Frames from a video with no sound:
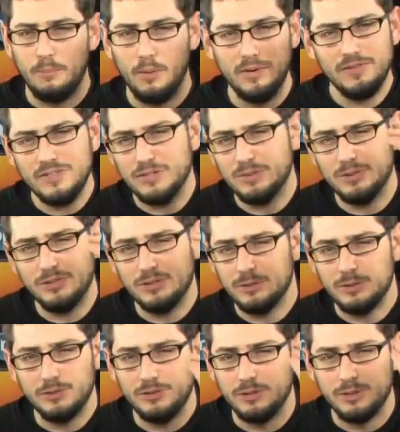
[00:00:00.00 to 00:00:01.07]

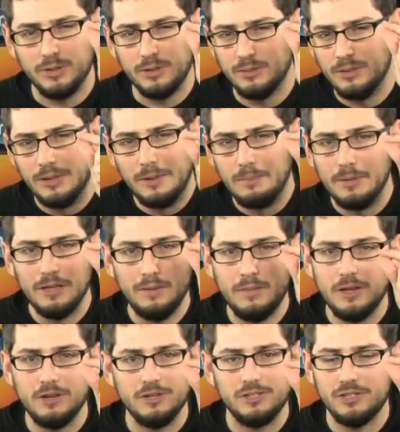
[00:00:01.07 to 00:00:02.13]
0.000
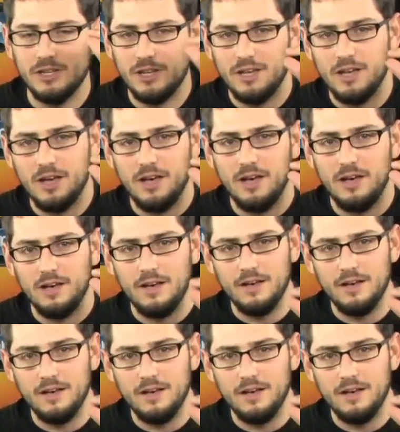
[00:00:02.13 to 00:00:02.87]
millimeters uh,